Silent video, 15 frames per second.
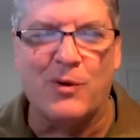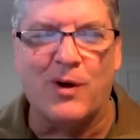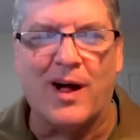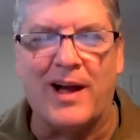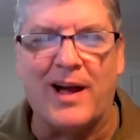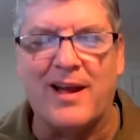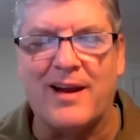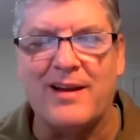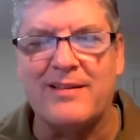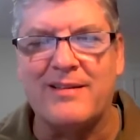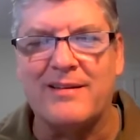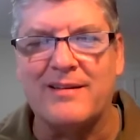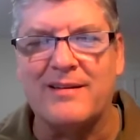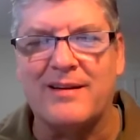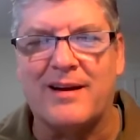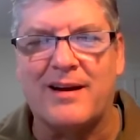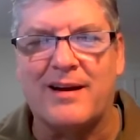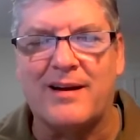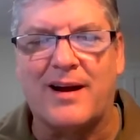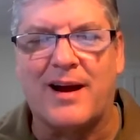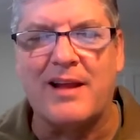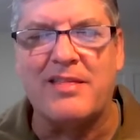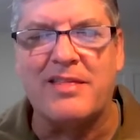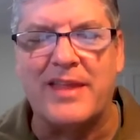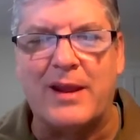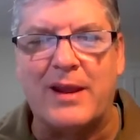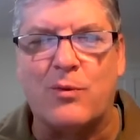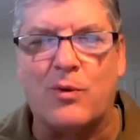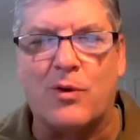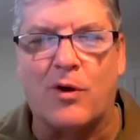Well, I
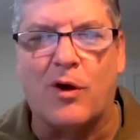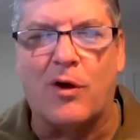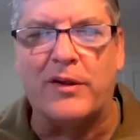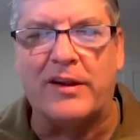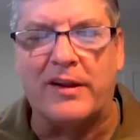think we're all